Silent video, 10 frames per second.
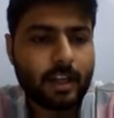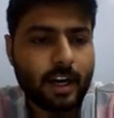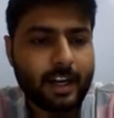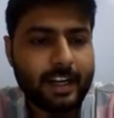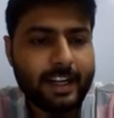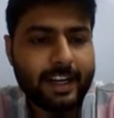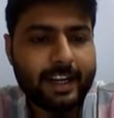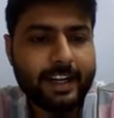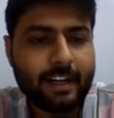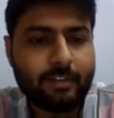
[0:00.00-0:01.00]
Early
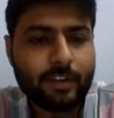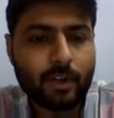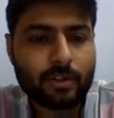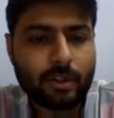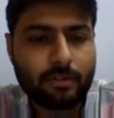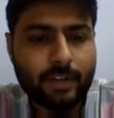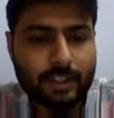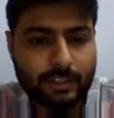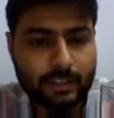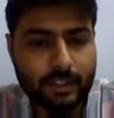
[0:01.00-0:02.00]
Indian
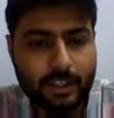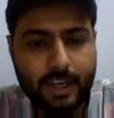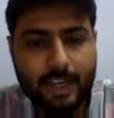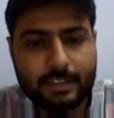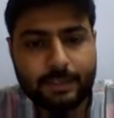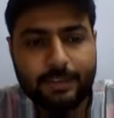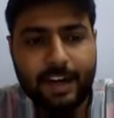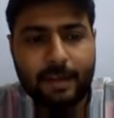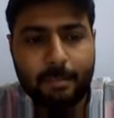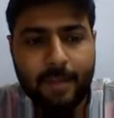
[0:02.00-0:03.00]
philosophers
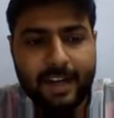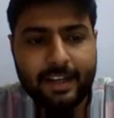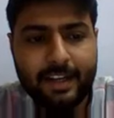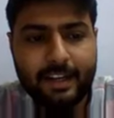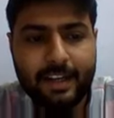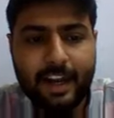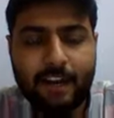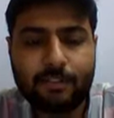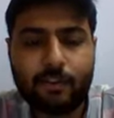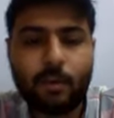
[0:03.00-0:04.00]
classified matter
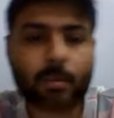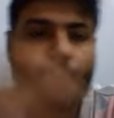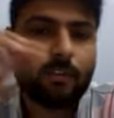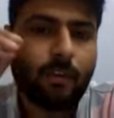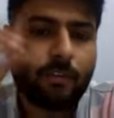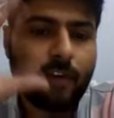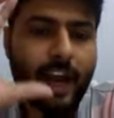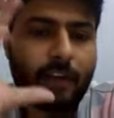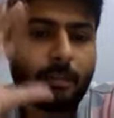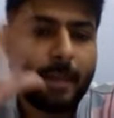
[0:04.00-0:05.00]
in form of
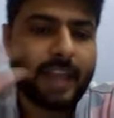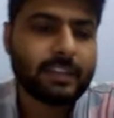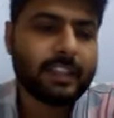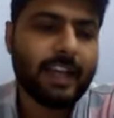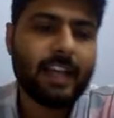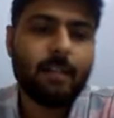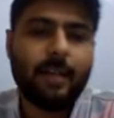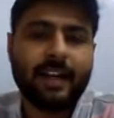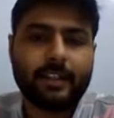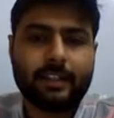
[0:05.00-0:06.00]
5 basic
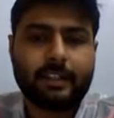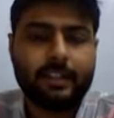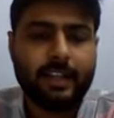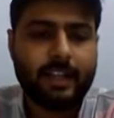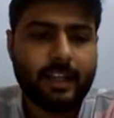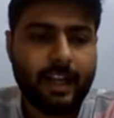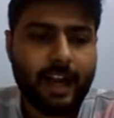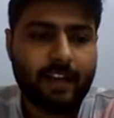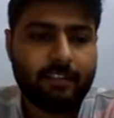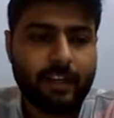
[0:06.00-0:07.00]
elements,
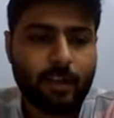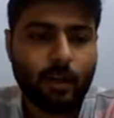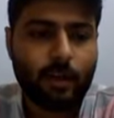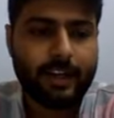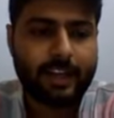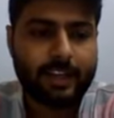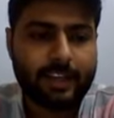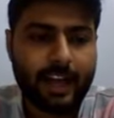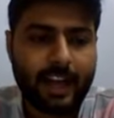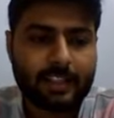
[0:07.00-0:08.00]
and we called
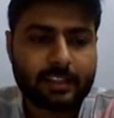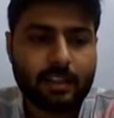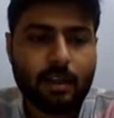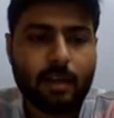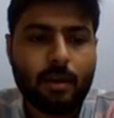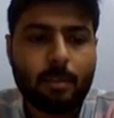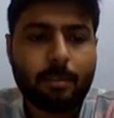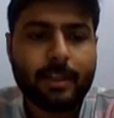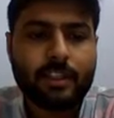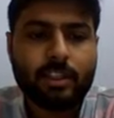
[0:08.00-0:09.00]
it as
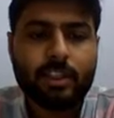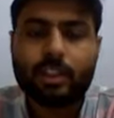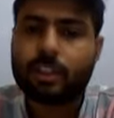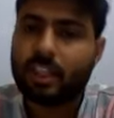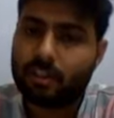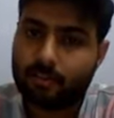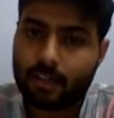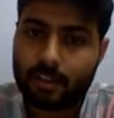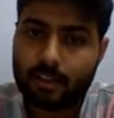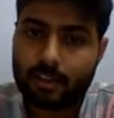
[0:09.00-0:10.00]
Panch Tattva.